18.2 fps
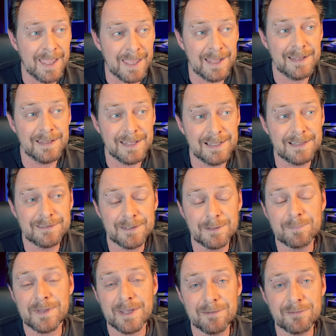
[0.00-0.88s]
And then
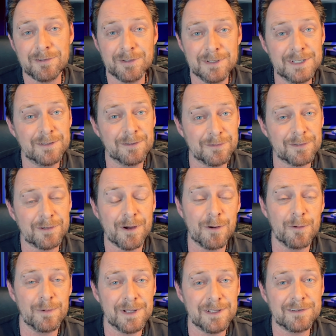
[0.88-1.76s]
sometimes you need to
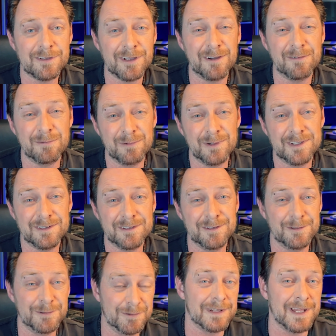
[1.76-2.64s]
throw away stuff which
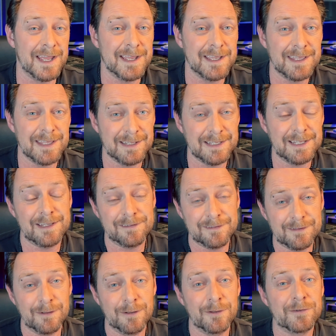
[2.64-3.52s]
you'd like. And
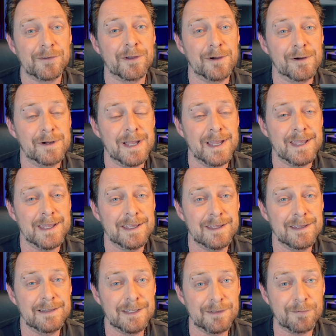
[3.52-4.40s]
that's also
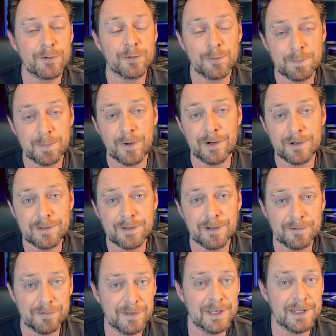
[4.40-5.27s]
a difficult part
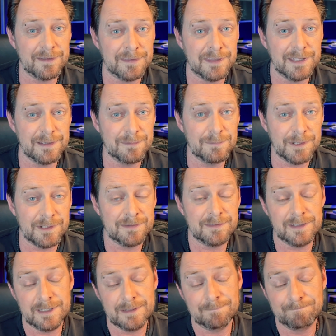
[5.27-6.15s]
of editing.
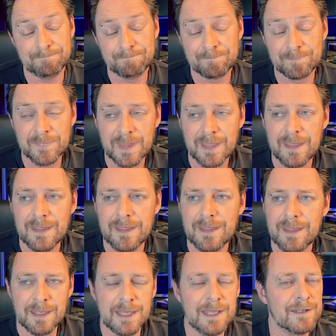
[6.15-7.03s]
But yeah.
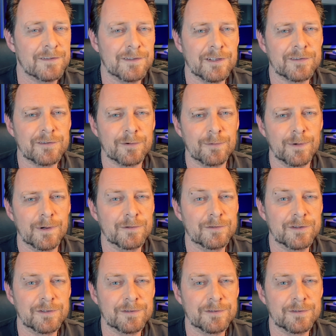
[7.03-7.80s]
It is just a road,